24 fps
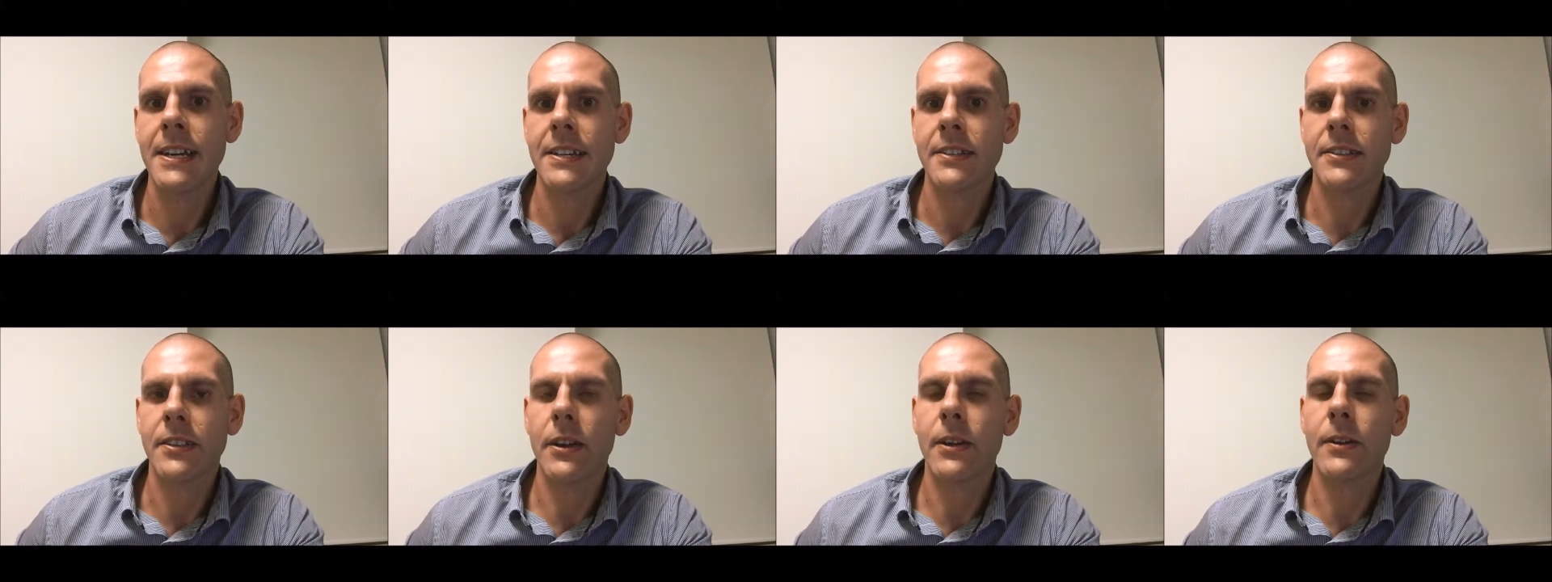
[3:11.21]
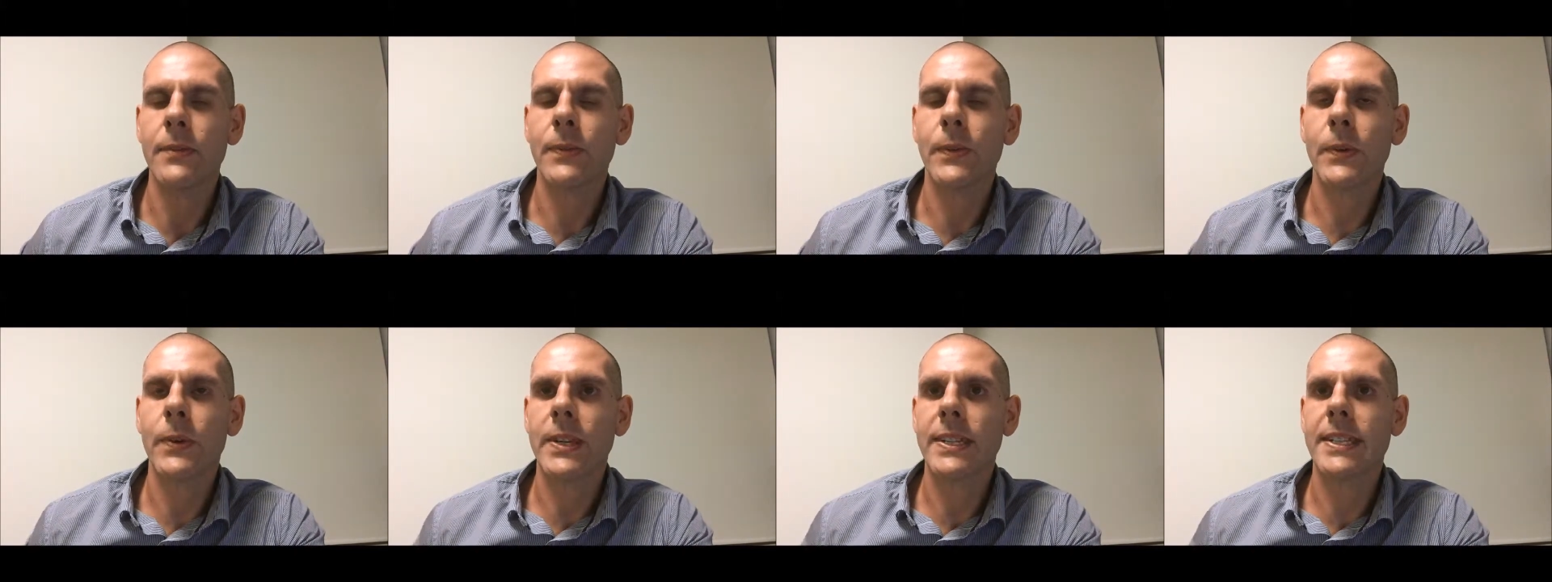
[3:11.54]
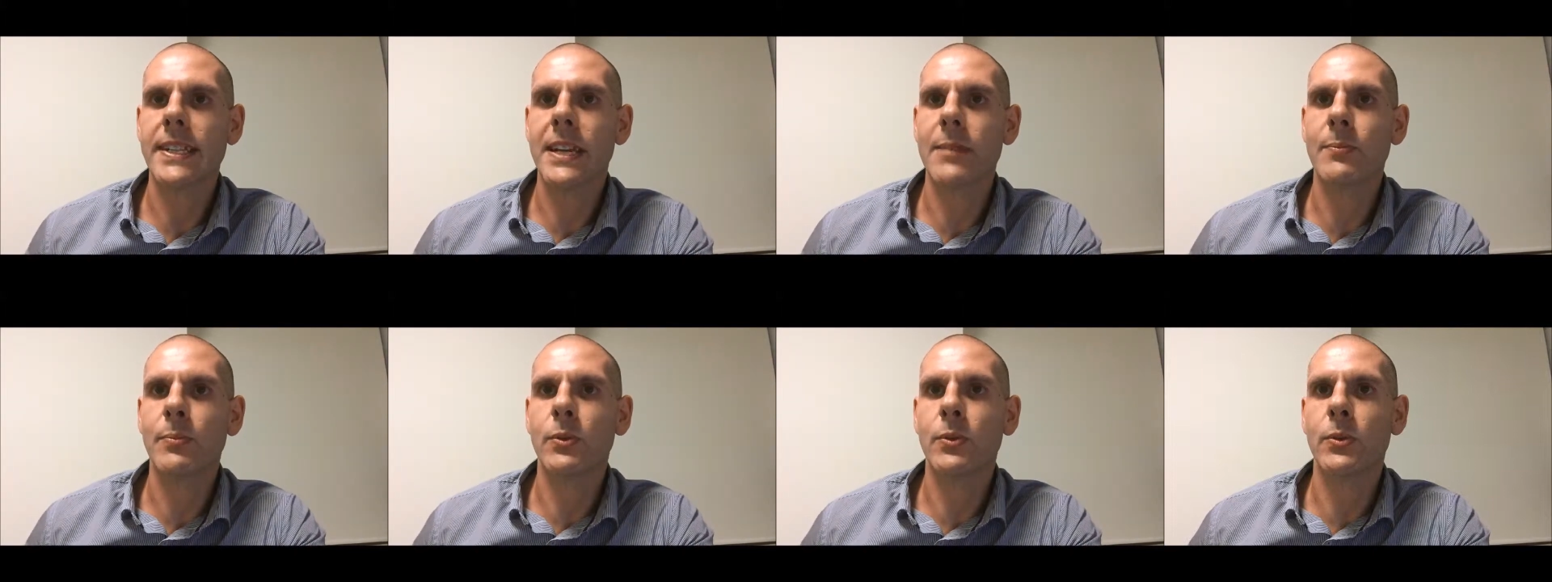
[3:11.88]
So for
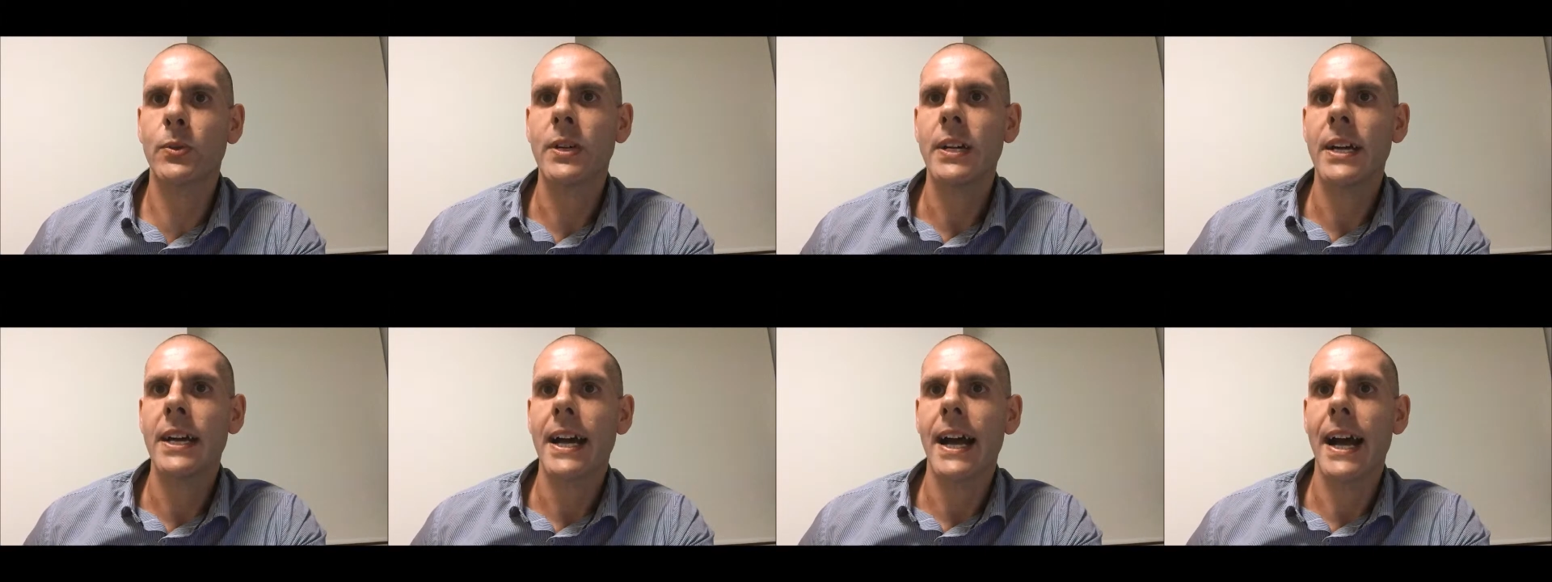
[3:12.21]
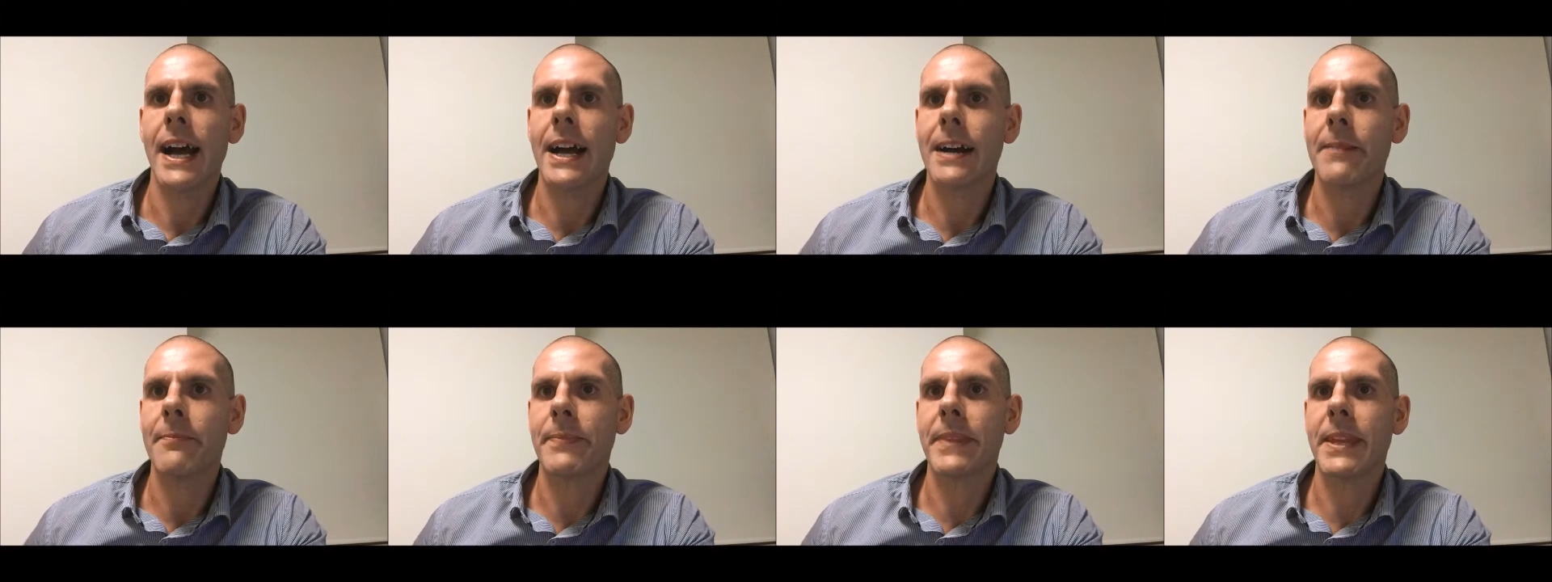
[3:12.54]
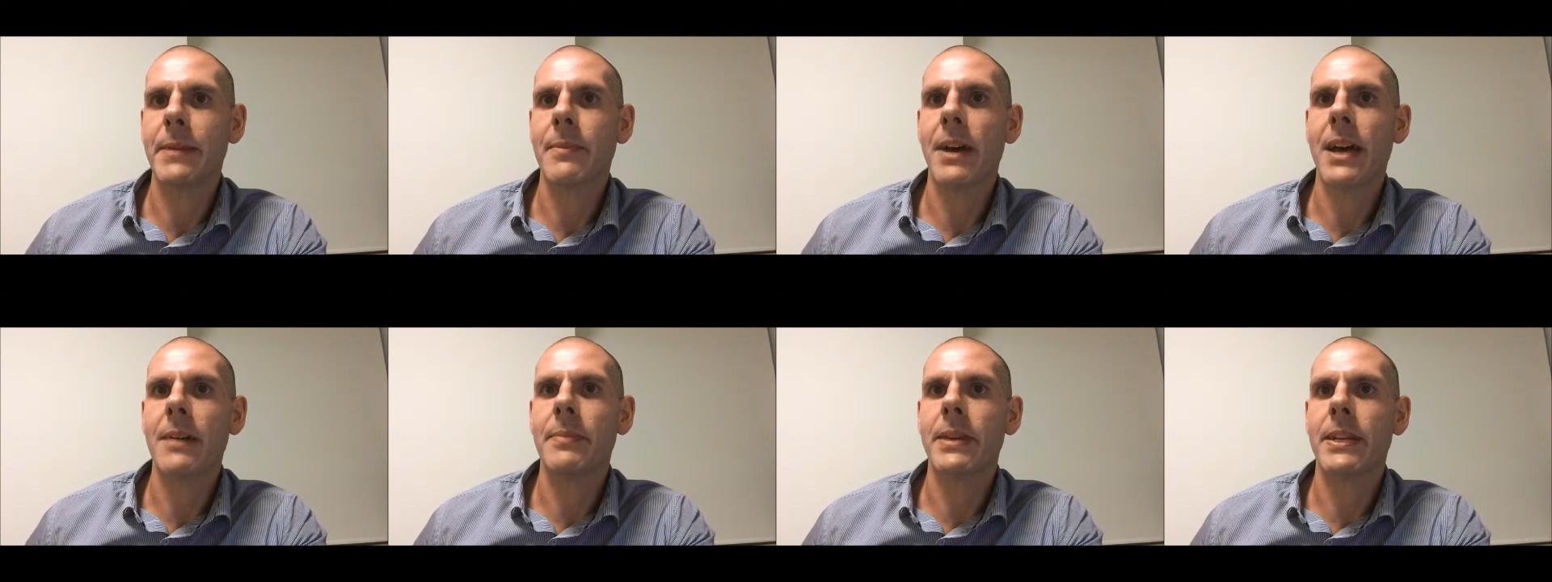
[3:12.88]
example,
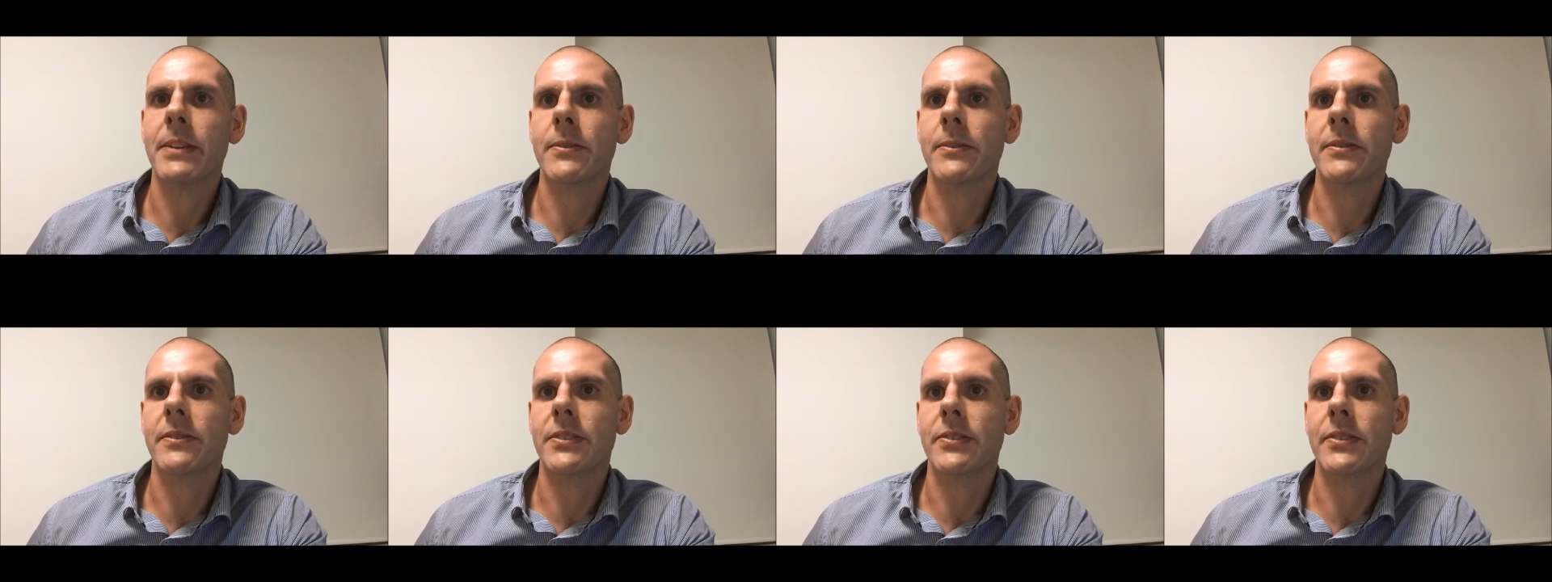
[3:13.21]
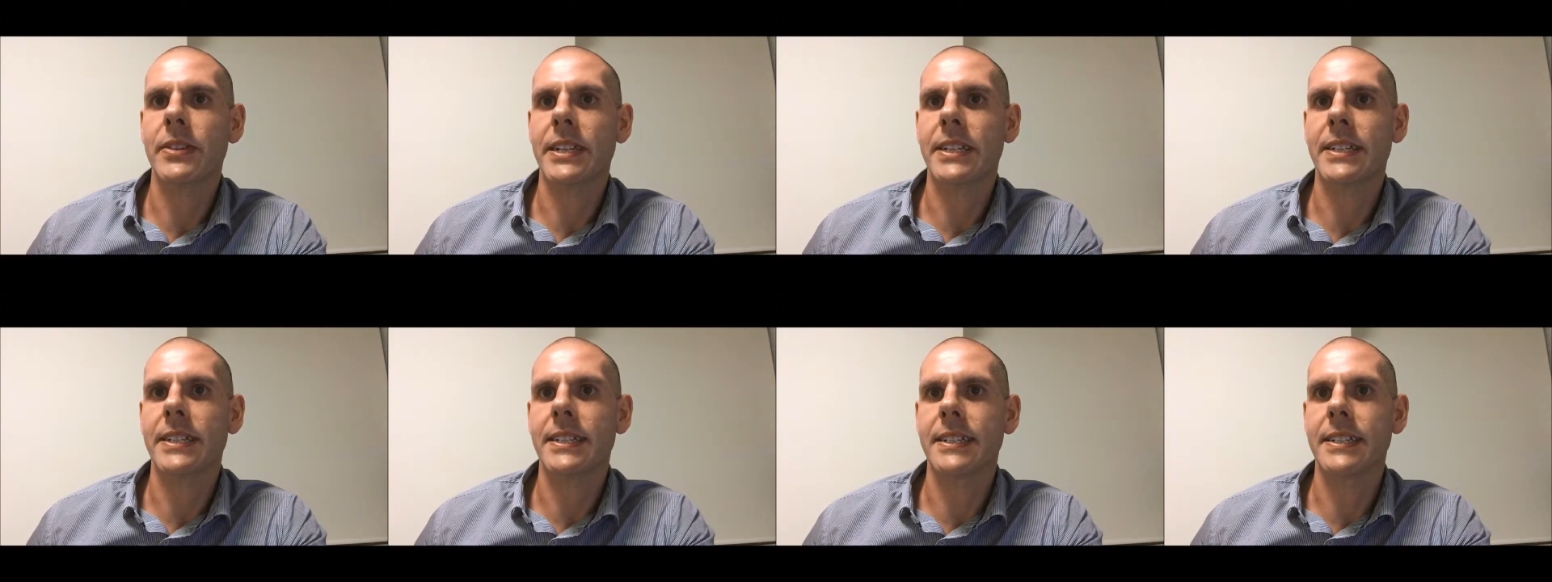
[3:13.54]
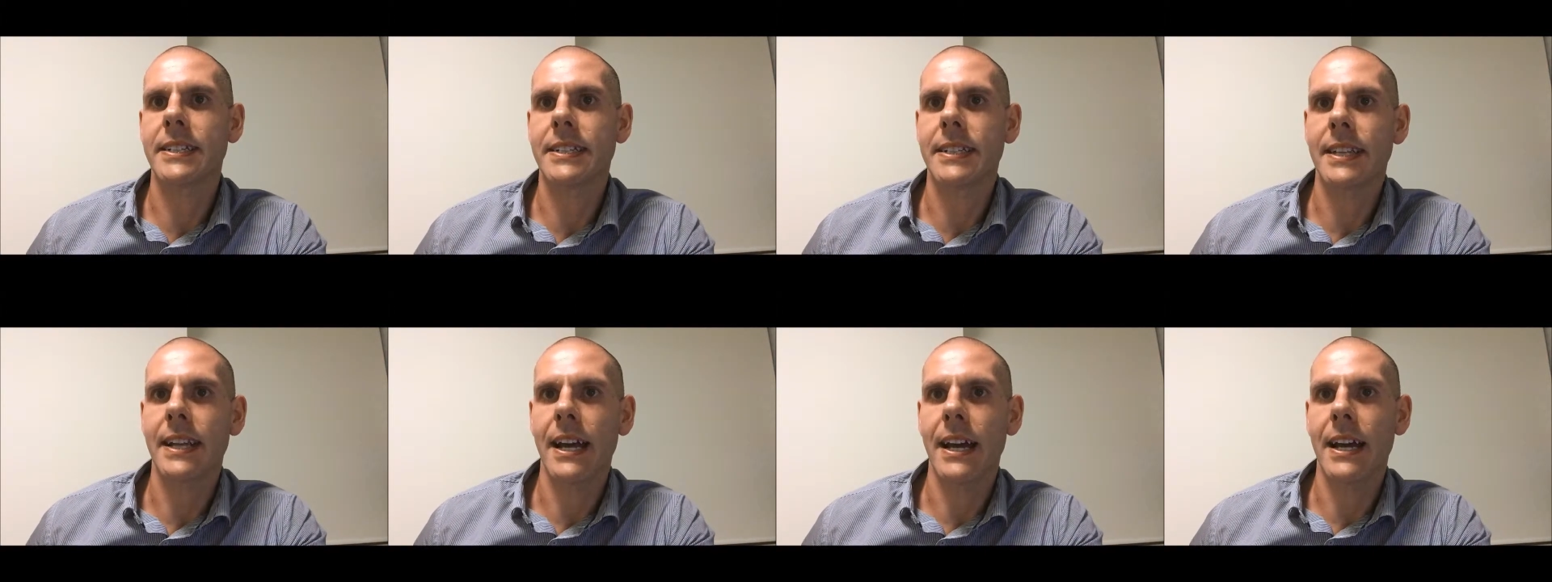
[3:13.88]
there may be a
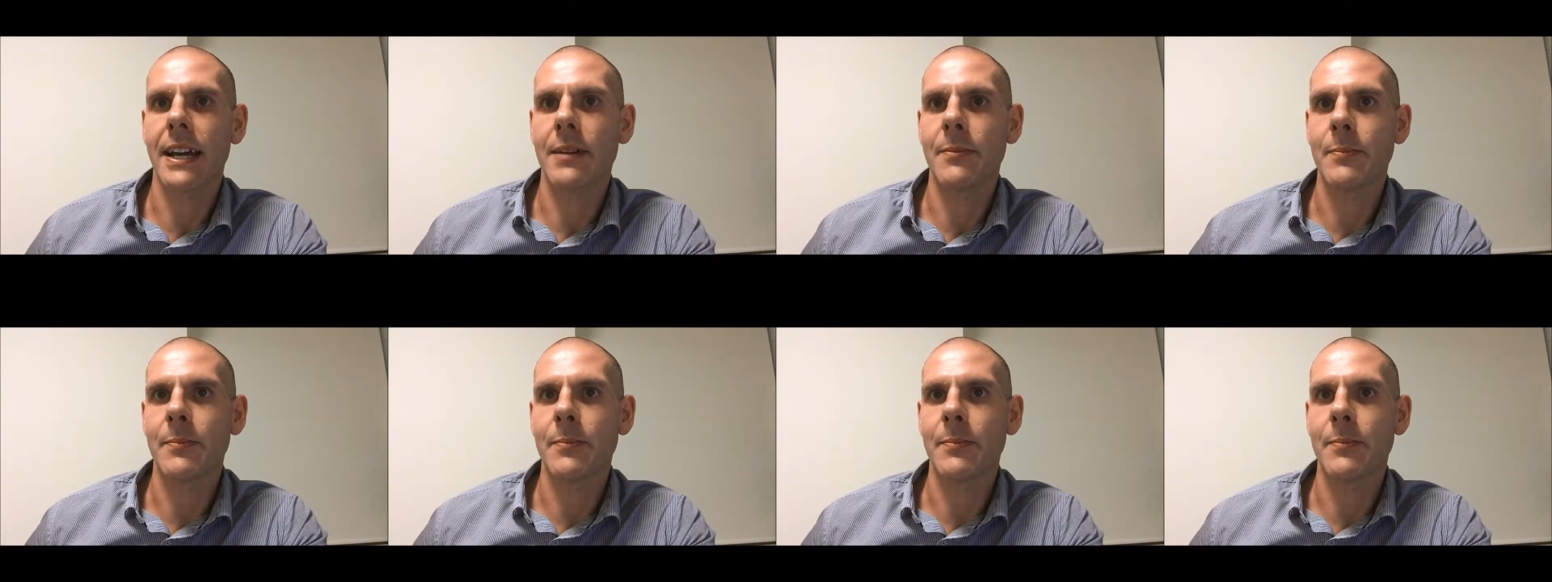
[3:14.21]
restriction